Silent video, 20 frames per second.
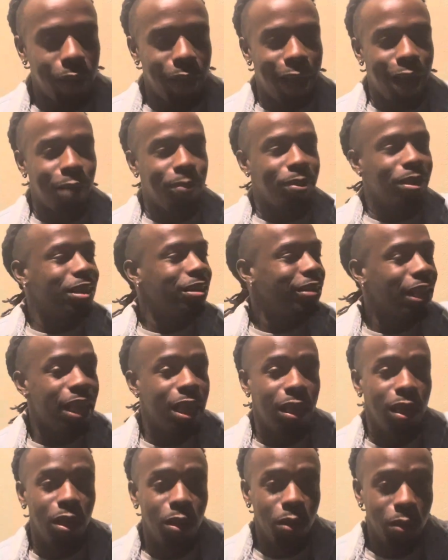now because they
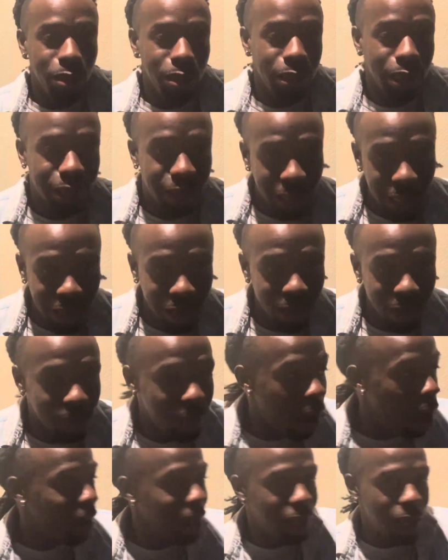getting a little attention. But
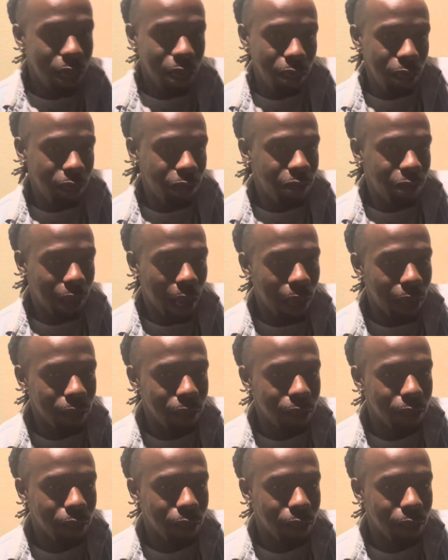all they getting is shots.